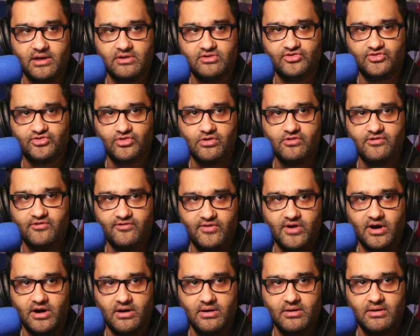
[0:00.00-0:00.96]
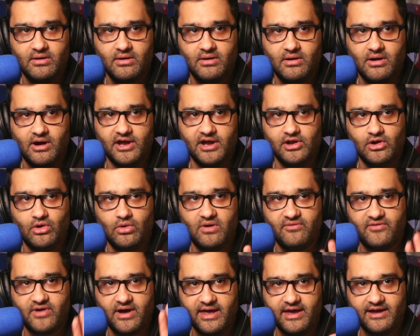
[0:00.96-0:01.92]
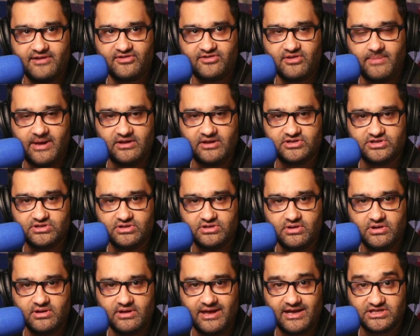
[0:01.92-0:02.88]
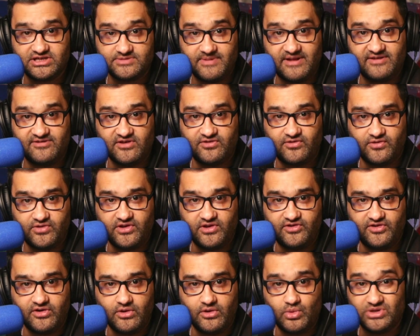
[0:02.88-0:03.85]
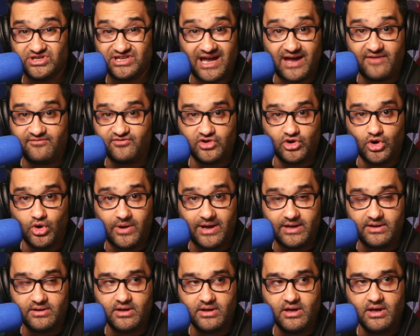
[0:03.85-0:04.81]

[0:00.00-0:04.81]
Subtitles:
so far I know I've got x amount expenses for this year which have to go out,